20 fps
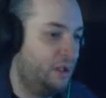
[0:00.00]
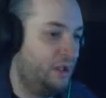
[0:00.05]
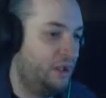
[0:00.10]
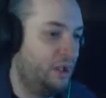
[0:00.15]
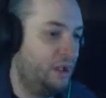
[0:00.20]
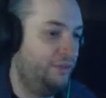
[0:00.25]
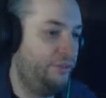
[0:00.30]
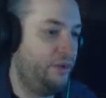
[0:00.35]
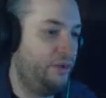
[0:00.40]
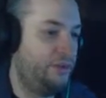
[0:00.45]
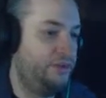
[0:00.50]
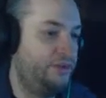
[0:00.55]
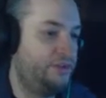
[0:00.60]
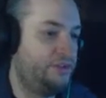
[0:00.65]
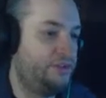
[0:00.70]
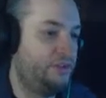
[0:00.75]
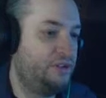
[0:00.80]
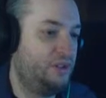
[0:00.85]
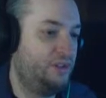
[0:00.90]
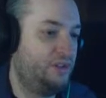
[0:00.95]
Although you'd
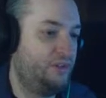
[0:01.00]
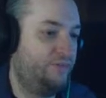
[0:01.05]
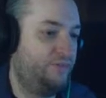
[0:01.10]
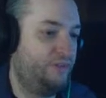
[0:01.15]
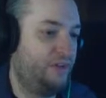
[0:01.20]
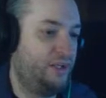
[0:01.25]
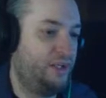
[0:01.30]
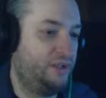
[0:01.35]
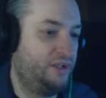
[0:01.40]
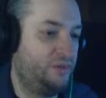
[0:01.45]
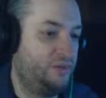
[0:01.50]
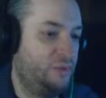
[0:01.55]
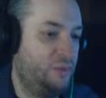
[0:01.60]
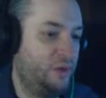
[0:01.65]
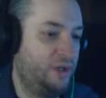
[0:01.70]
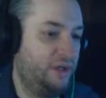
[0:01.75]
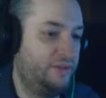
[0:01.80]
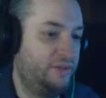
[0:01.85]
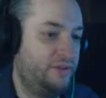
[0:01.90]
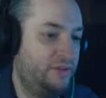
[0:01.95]
struggle to find a
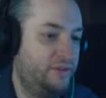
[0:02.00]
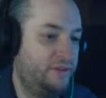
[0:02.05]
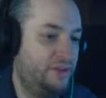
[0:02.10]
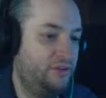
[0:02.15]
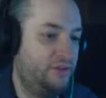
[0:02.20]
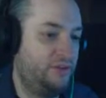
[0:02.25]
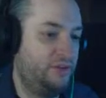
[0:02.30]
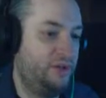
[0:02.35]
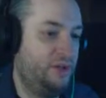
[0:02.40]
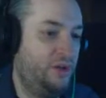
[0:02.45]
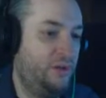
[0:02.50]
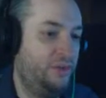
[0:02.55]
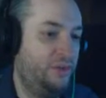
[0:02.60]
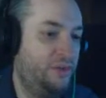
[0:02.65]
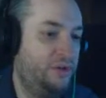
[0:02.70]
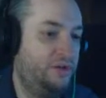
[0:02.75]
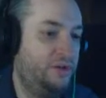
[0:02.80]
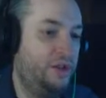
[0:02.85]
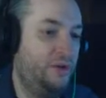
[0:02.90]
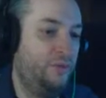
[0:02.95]
quarrier that doesn't know
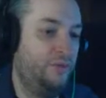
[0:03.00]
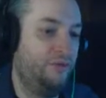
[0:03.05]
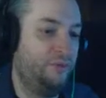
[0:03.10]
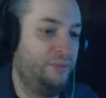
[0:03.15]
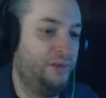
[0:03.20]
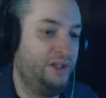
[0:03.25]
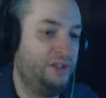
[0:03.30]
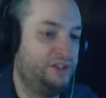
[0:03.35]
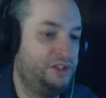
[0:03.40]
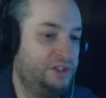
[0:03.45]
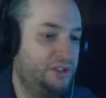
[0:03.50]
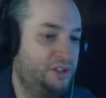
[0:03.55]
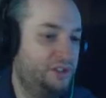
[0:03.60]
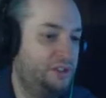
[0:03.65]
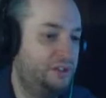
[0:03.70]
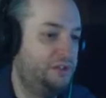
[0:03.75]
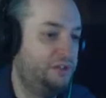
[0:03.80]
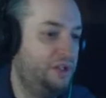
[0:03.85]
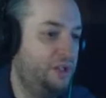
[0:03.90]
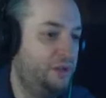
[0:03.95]
know as much.
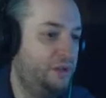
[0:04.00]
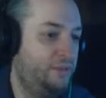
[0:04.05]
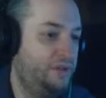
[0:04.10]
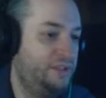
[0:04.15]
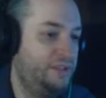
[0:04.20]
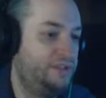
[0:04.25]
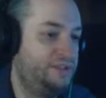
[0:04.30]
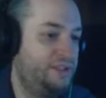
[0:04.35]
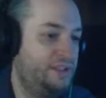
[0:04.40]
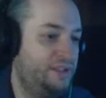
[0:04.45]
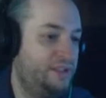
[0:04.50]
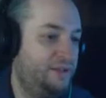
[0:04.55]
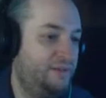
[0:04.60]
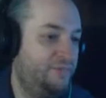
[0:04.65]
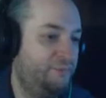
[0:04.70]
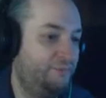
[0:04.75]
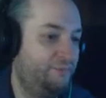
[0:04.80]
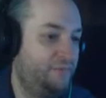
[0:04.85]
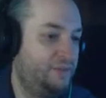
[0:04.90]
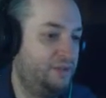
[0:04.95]
No, it's a
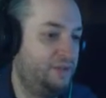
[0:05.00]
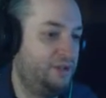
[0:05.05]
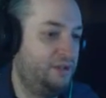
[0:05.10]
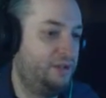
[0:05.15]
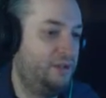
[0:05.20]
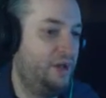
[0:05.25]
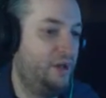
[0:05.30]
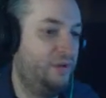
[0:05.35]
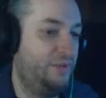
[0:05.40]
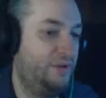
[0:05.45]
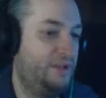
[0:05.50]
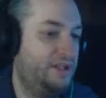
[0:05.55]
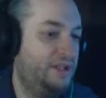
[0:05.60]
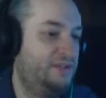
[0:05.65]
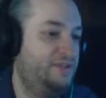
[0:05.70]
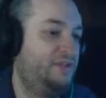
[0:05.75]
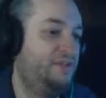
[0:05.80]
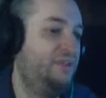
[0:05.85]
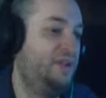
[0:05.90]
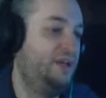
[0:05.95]
no,
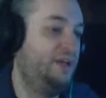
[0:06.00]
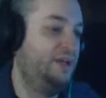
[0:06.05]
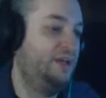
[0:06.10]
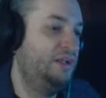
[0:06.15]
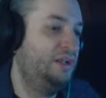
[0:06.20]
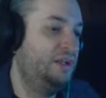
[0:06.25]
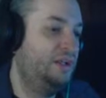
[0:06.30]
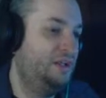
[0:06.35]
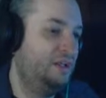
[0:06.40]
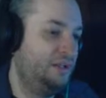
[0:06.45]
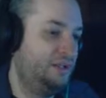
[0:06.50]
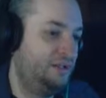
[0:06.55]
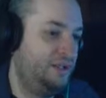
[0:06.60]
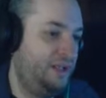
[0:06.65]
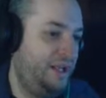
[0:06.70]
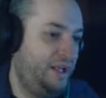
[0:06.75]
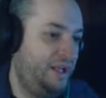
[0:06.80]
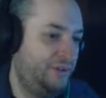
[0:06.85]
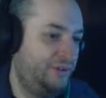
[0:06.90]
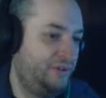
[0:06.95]
it's the
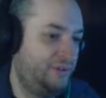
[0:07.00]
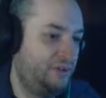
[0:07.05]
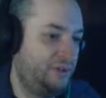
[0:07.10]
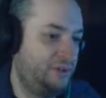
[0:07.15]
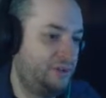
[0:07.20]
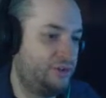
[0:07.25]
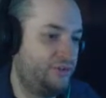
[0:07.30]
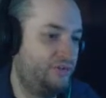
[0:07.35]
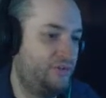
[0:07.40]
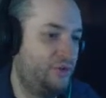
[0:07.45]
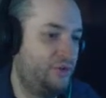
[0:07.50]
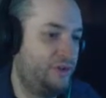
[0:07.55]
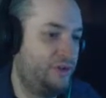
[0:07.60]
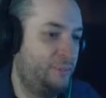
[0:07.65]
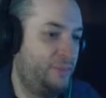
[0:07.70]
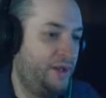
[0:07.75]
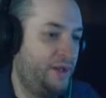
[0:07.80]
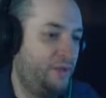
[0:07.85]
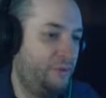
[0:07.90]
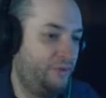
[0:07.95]
nay search for
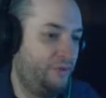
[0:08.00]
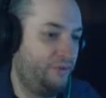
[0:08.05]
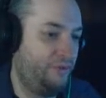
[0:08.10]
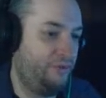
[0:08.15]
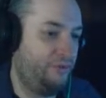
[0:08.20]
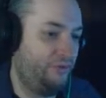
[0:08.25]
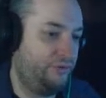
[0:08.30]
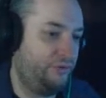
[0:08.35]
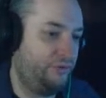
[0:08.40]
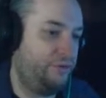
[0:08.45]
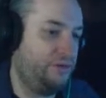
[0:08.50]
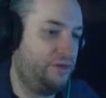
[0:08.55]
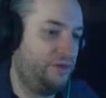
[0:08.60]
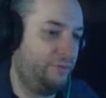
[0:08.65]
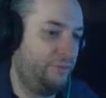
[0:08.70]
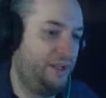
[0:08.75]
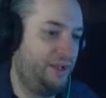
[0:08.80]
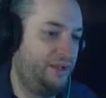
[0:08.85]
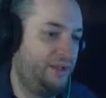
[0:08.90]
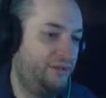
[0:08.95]
pebbles, young
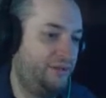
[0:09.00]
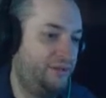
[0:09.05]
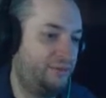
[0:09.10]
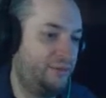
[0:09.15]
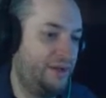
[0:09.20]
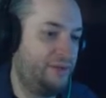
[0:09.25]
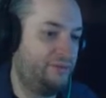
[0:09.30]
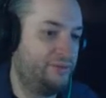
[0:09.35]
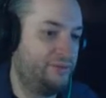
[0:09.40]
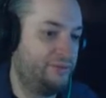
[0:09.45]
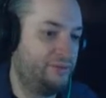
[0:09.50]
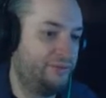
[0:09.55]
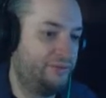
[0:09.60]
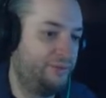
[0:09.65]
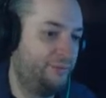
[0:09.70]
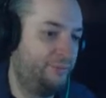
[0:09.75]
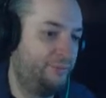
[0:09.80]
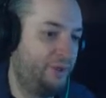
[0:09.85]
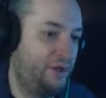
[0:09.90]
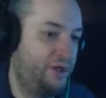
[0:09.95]
maidens revels
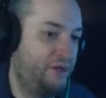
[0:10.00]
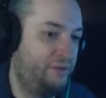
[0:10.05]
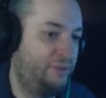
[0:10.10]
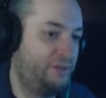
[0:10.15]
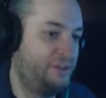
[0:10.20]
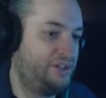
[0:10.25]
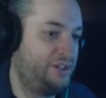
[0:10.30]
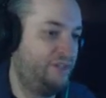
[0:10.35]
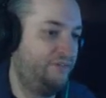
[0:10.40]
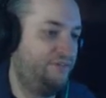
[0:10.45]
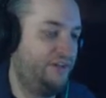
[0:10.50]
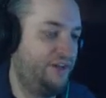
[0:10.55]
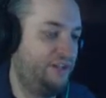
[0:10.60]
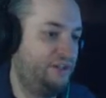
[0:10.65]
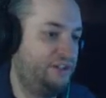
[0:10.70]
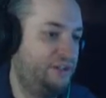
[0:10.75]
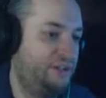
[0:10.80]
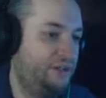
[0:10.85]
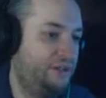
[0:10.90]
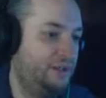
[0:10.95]
part which I find
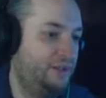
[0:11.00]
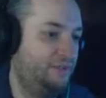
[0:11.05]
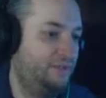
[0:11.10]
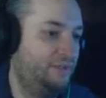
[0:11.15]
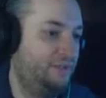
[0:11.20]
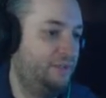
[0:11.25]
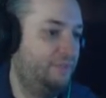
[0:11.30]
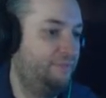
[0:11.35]
curious.